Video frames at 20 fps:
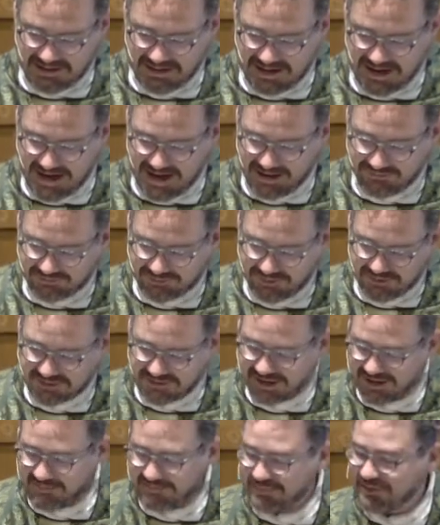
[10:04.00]
after the
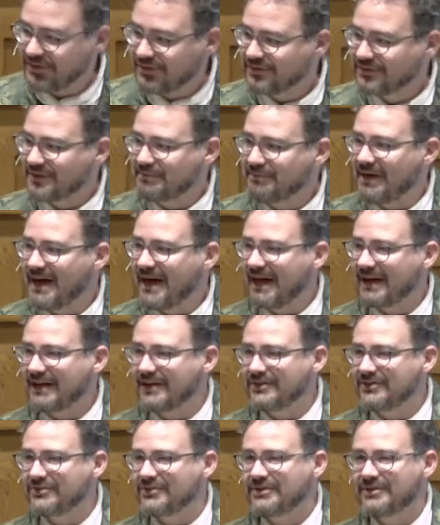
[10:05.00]
temple is
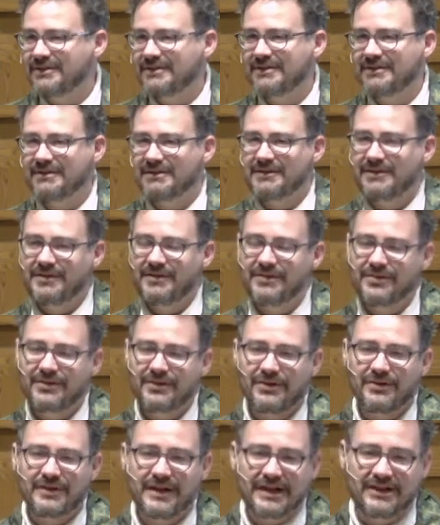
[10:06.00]
demolished,
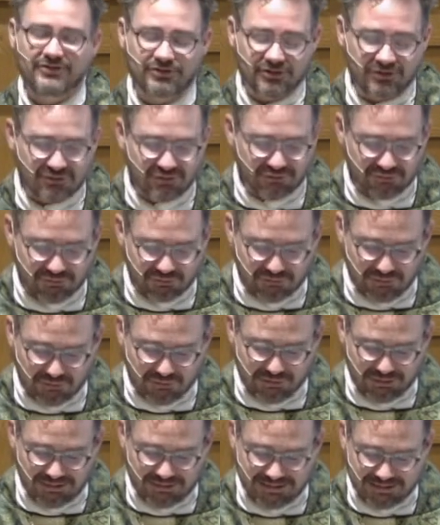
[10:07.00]
their nation
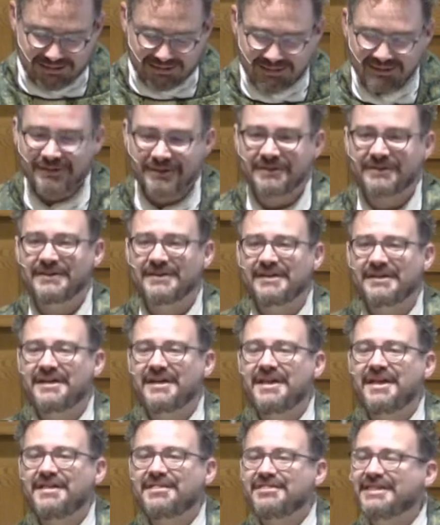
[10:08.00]
destroyed,
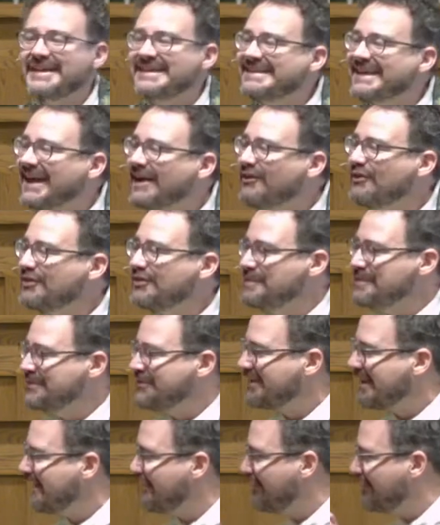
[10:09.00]
they tell
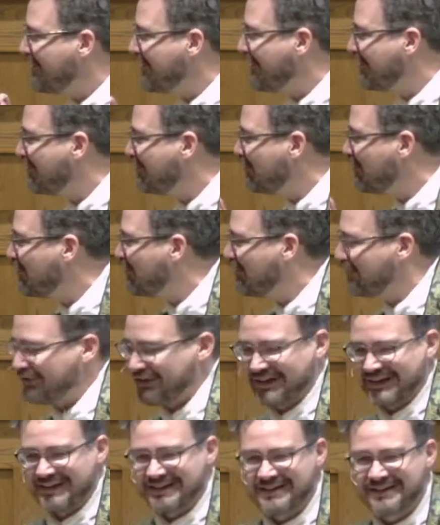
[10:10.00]
themselves this
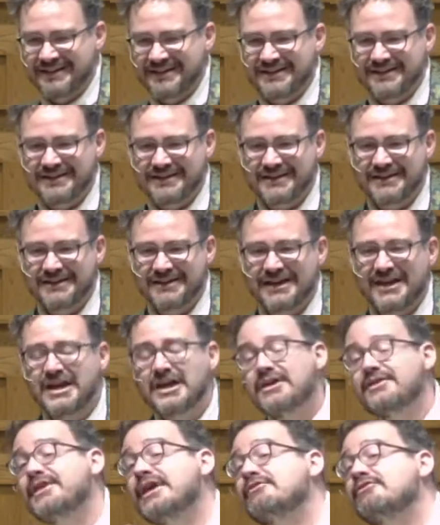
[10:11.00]
story.
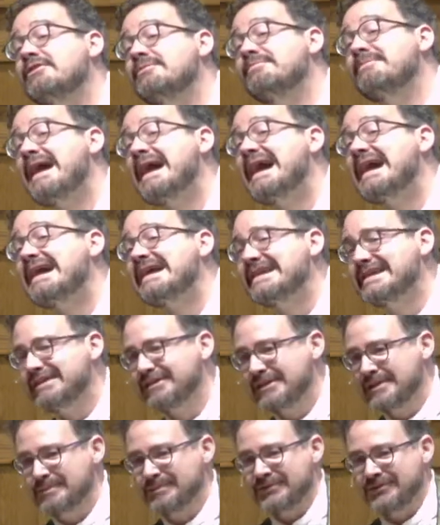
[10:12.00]
They
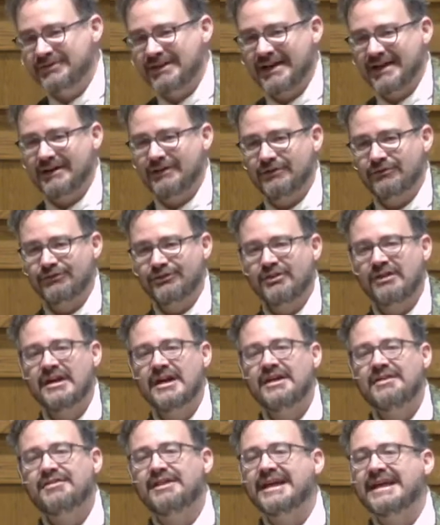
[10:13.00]
remind themselves
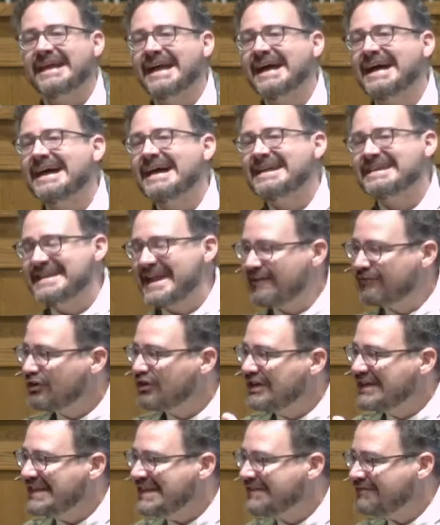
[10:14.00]
that God never
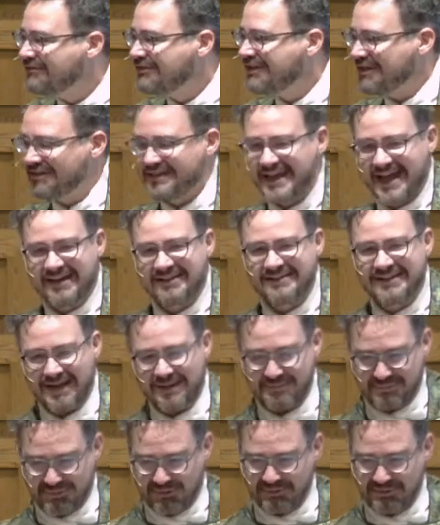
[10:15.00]
lived in that temple